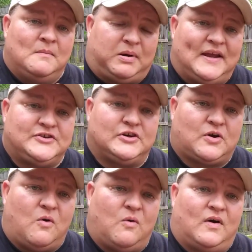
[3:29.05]
plant your
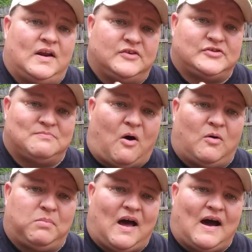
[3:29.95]
corn in
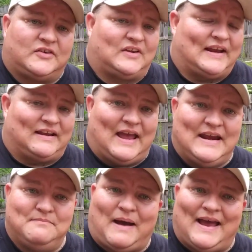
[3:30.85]
small blocks, like an
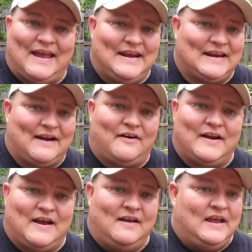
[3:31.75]
8x8
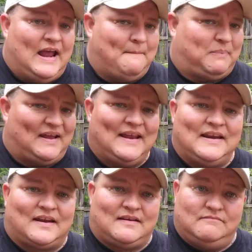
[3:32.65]
area, and plant it